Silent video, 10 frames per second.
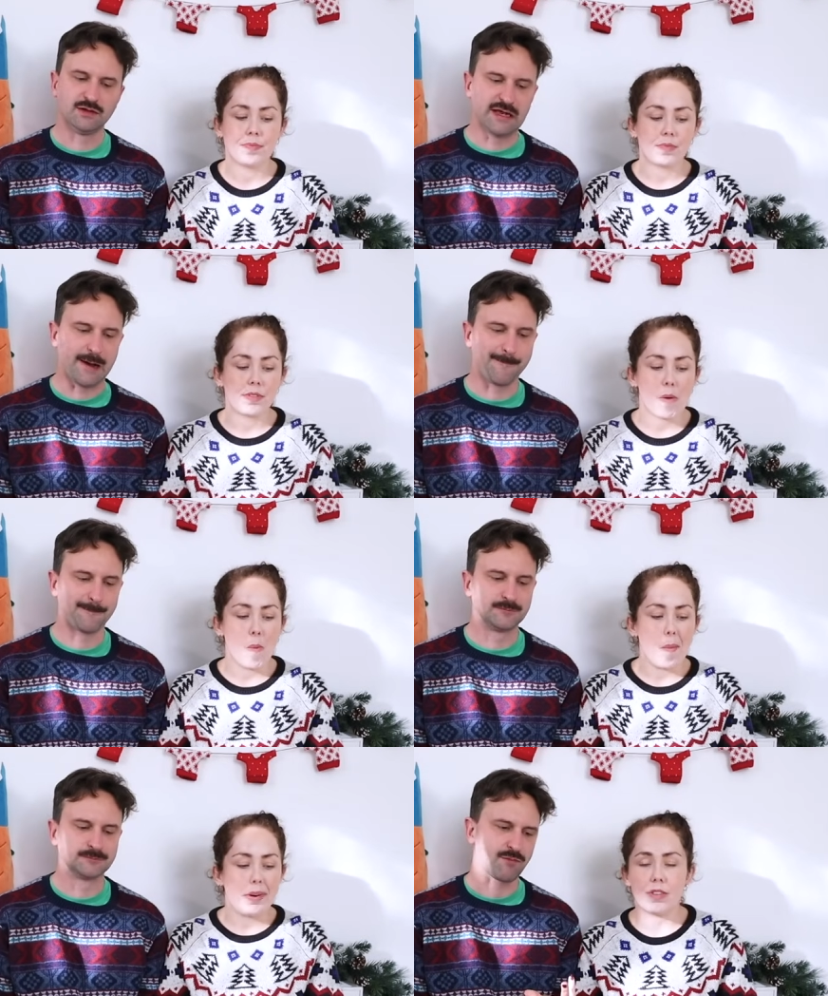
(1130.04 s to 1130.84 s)
Speaker 1: Yep.
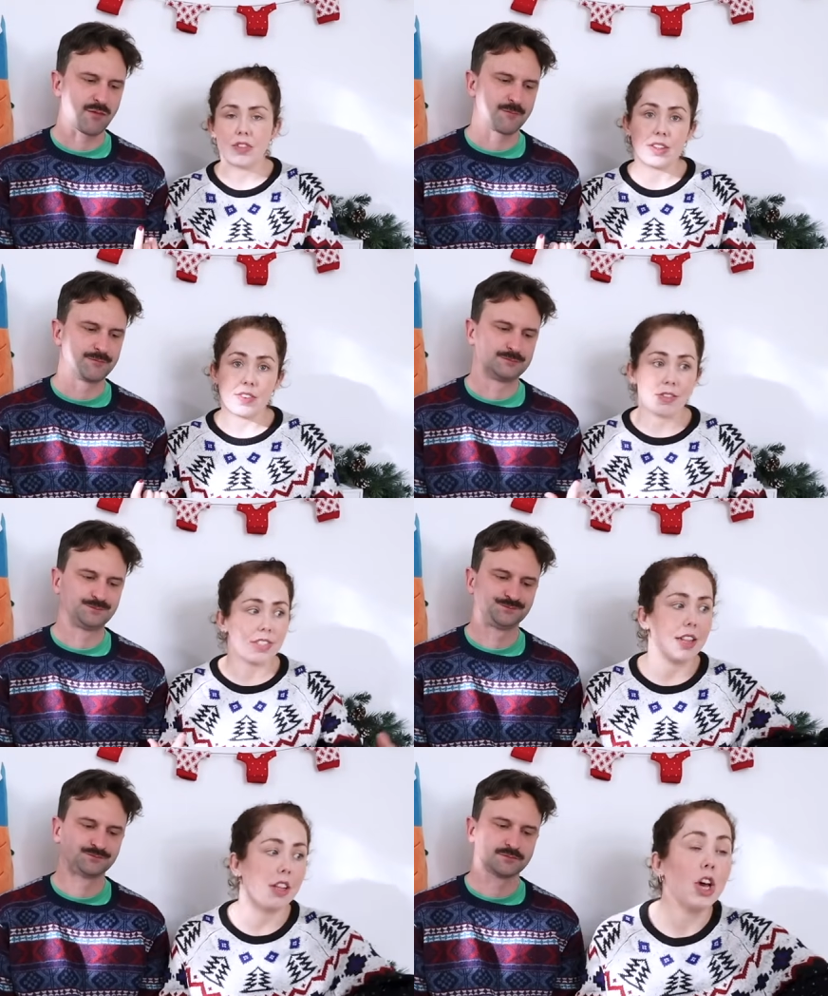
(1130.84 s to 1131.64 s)
Speaker 2: Give it seven out of
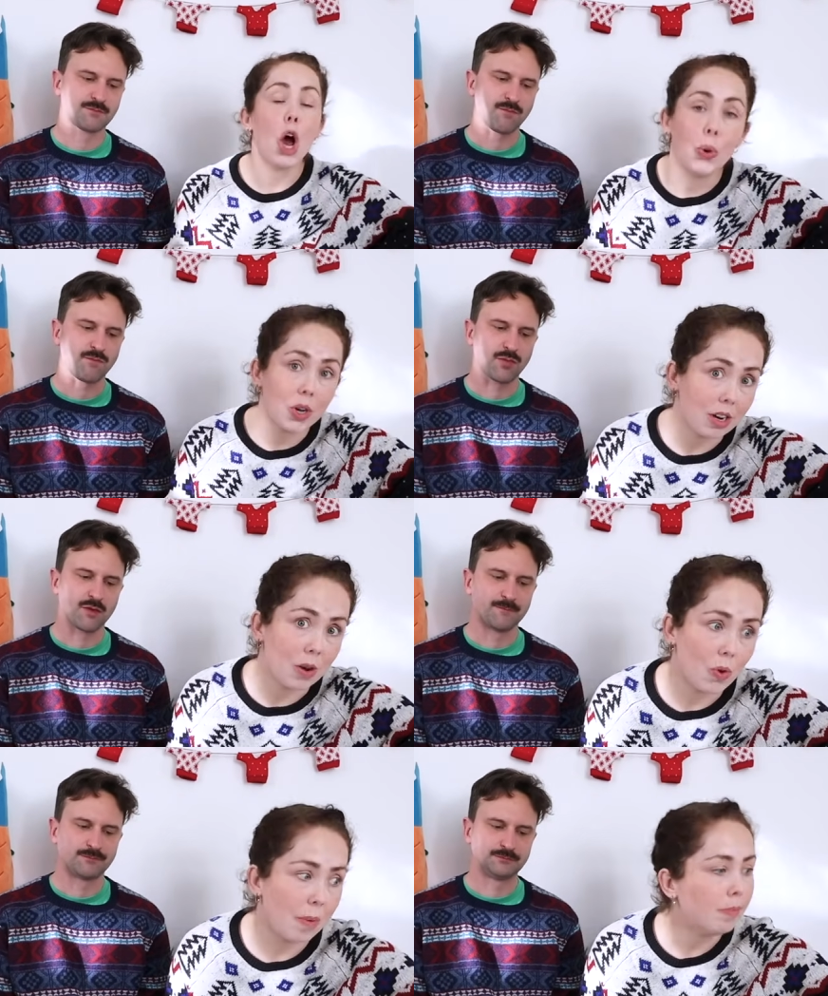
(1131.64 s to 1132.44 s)
ten, the
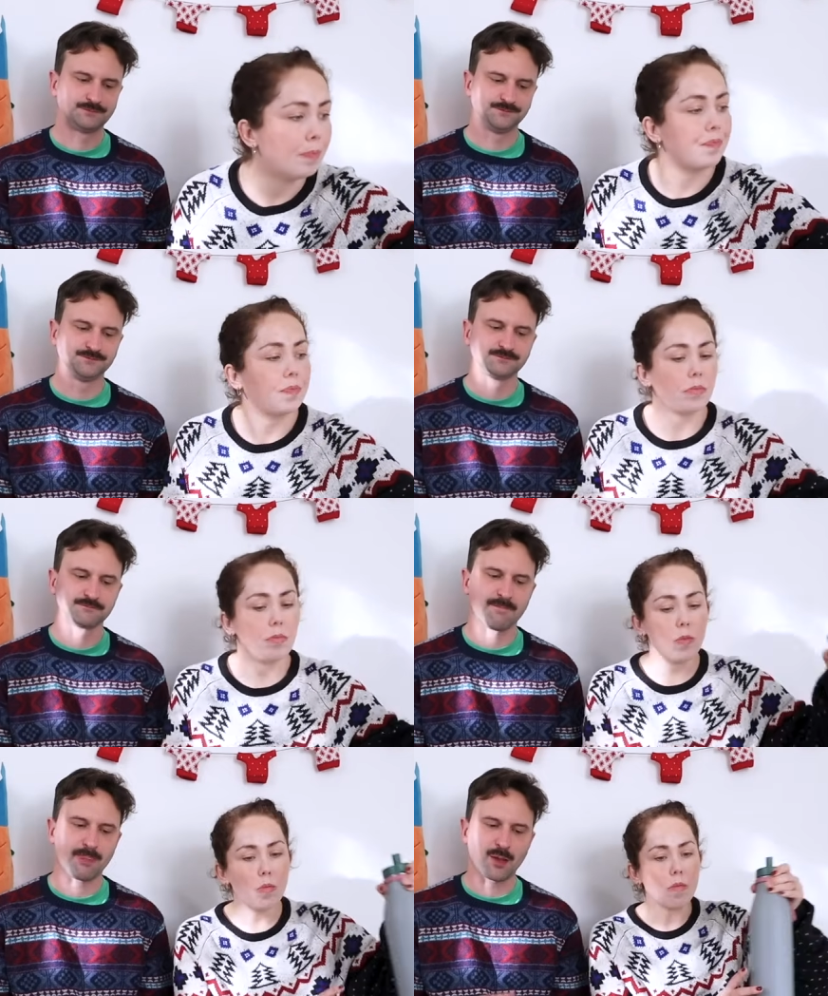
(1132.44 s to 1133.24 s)
coconut one.
Speaker 1: Mm.
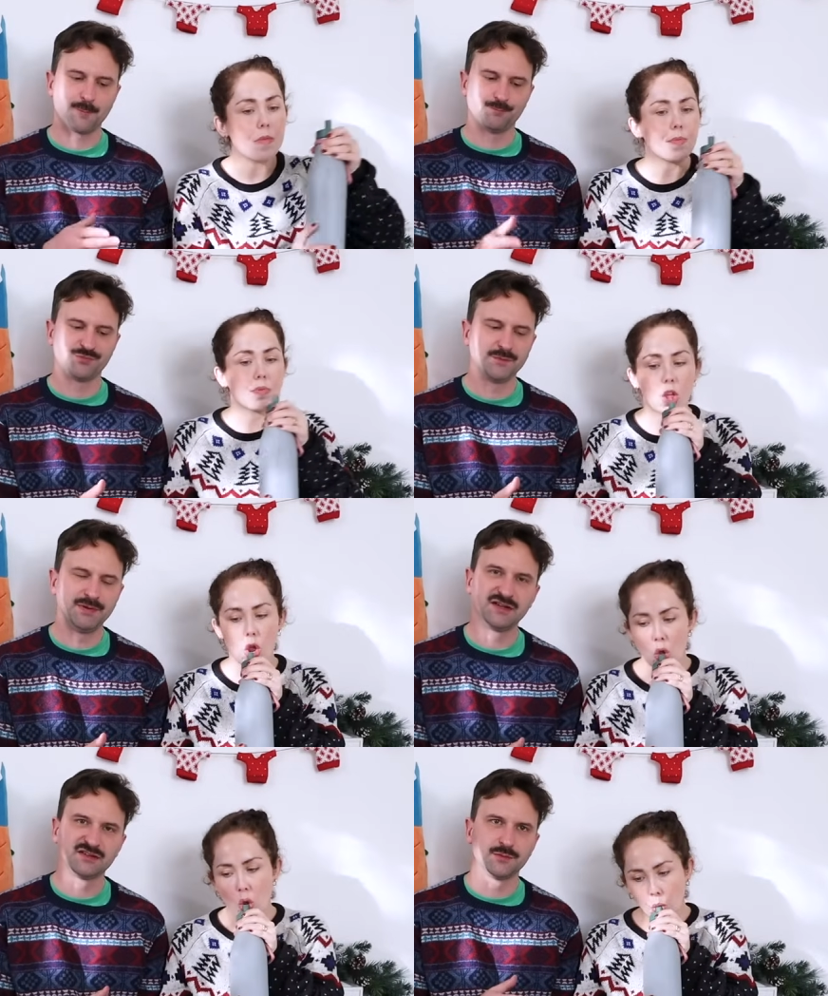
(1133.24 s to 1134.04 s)
The
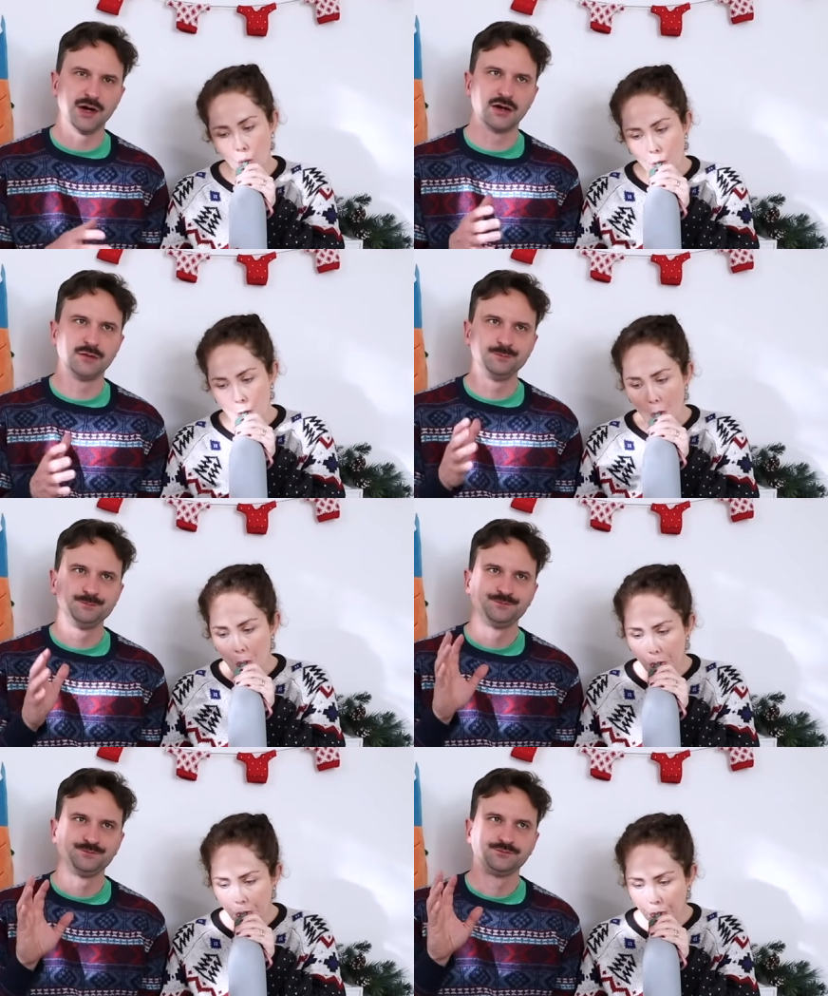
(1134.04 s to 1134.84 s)
pink swirl.
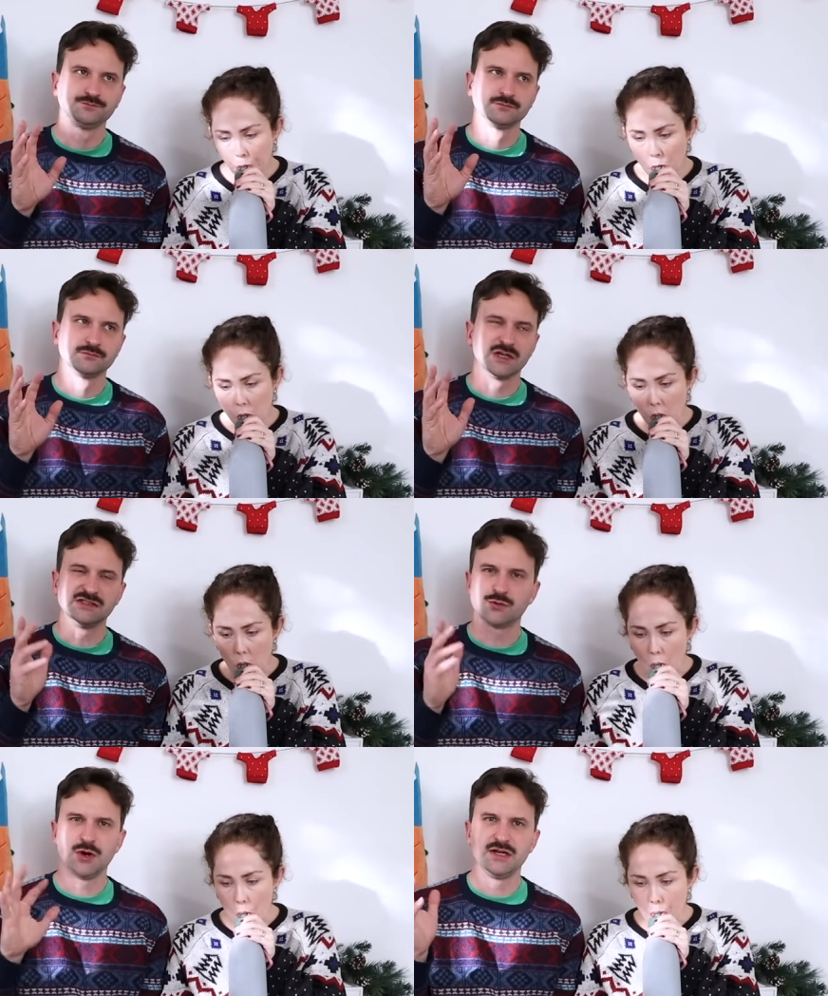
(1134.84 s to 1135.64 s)

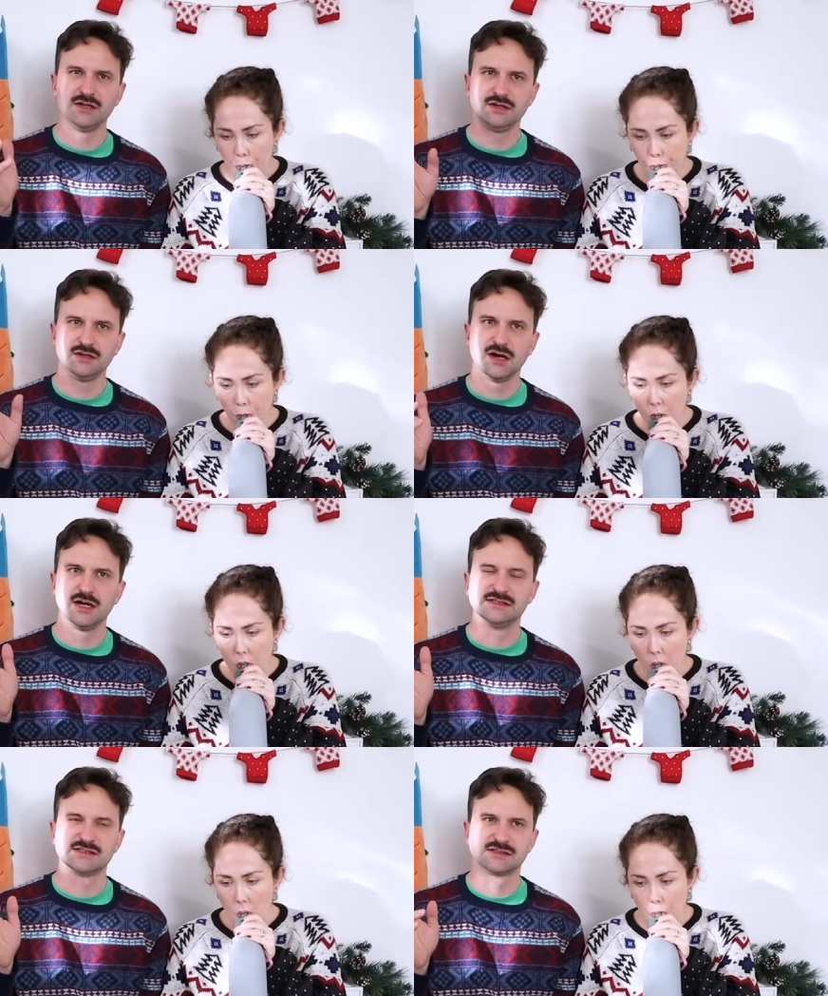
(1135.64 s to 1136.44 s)
It's quite
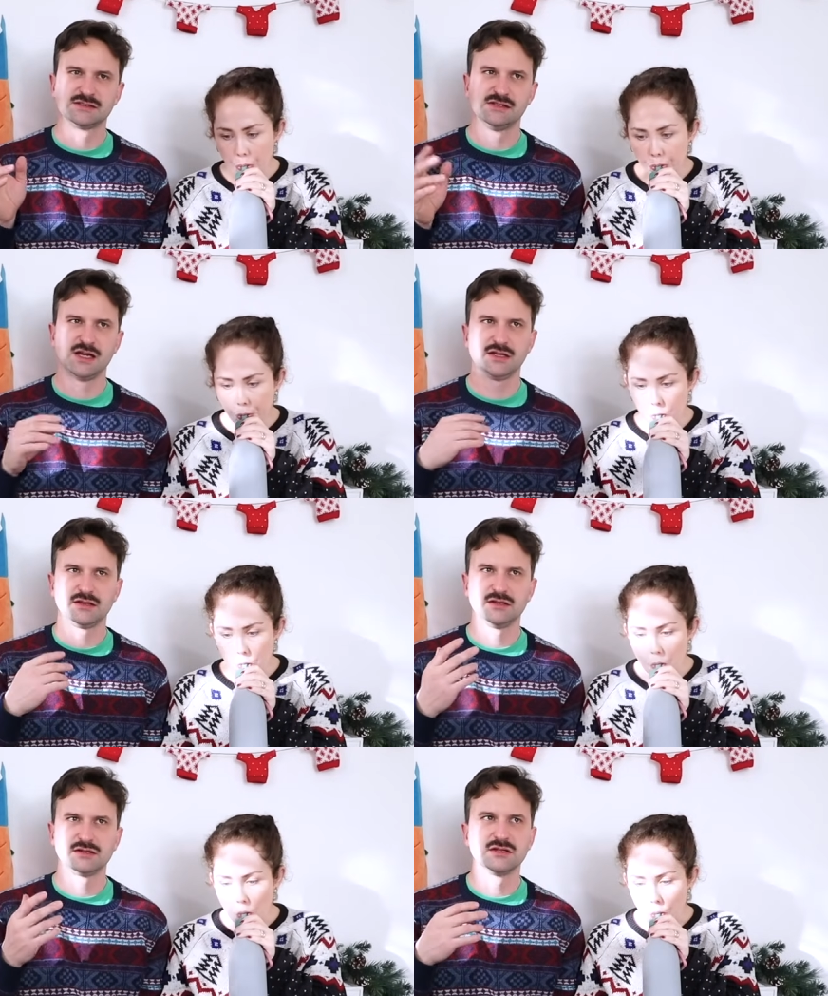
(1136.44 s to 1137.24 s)
nice,
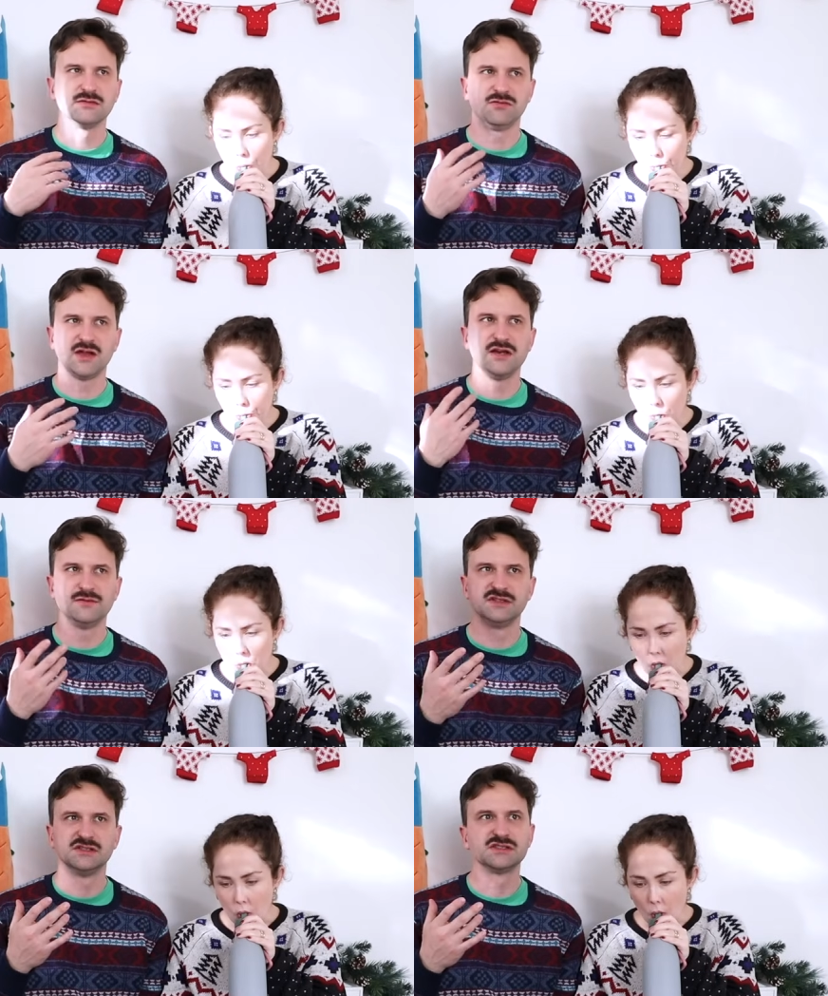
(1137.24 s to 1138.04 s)
like the, the
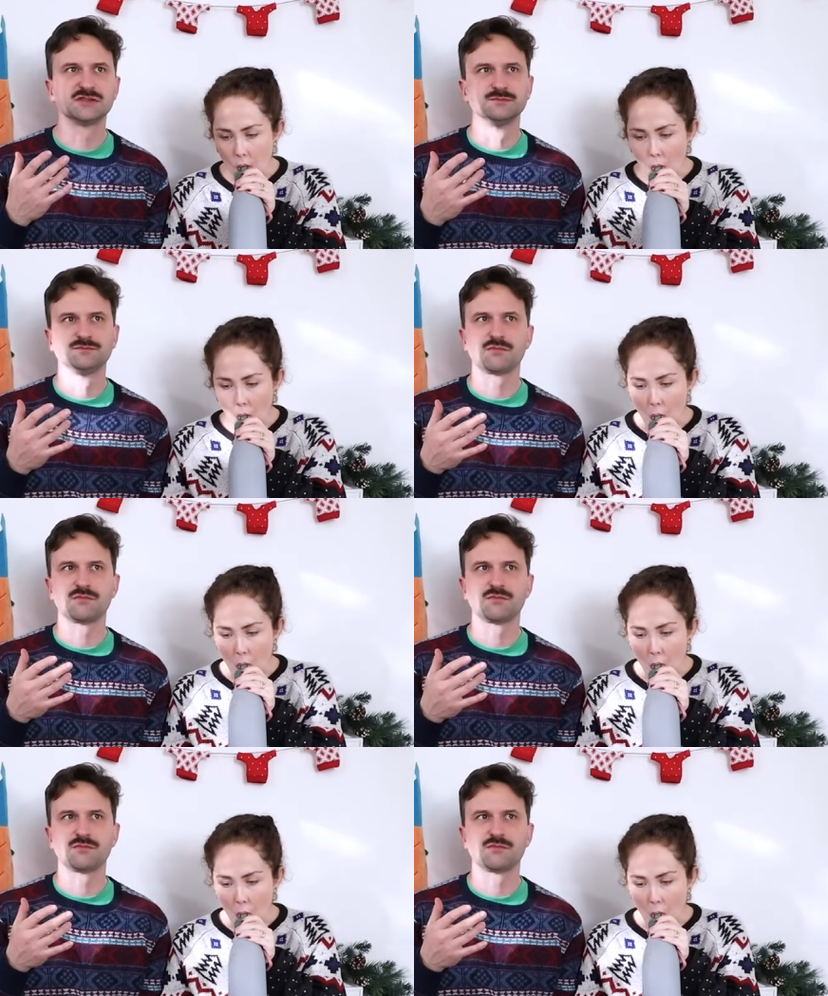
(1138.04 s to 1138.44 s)
flavours